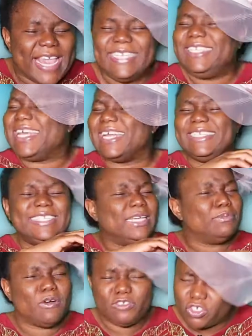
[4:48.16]
in the
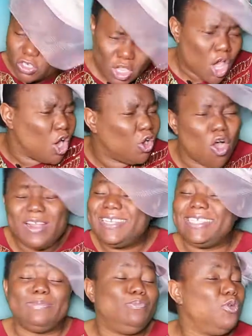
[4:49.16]
name of Jesus. God
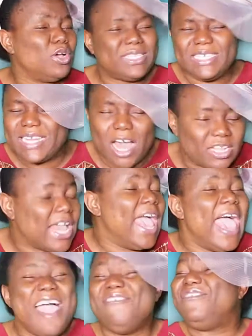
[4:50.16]
is blotting out
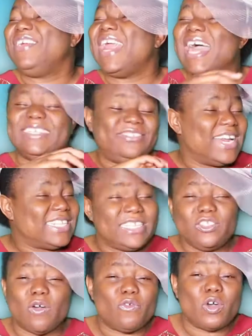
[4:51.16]
every
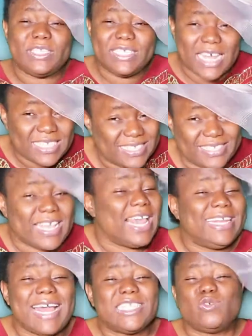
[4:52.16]
handwriting of ordinances
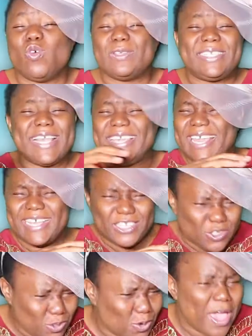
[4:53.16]
that was
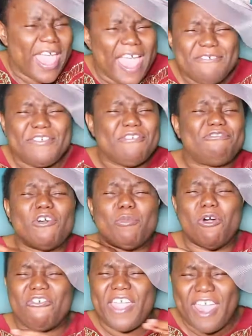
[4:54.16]
against you, every
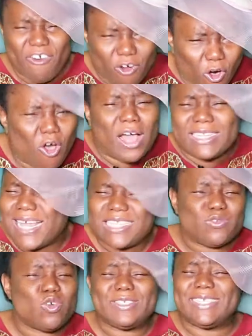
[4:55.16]
form of error that
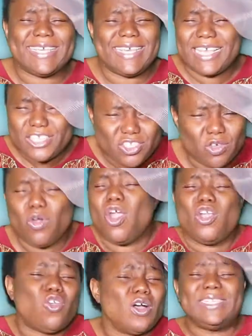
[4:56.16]
was against you.
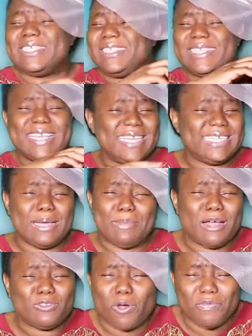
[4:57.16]
God is taking them
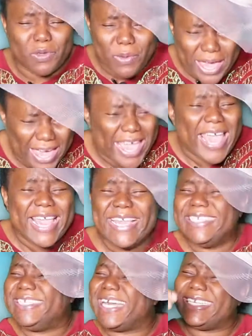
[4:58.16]
out of the way
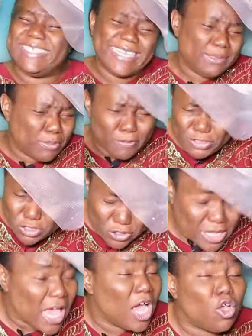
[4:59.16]
in the name of
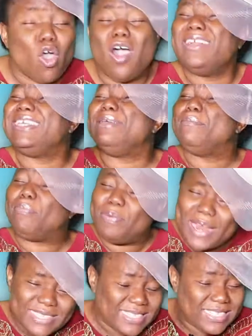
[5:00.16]
Jesus. God
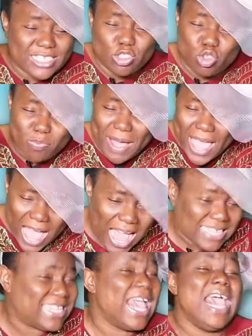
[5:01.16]
impresses it into my
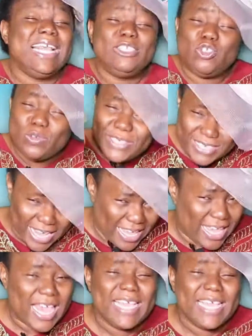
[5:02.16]
heart today,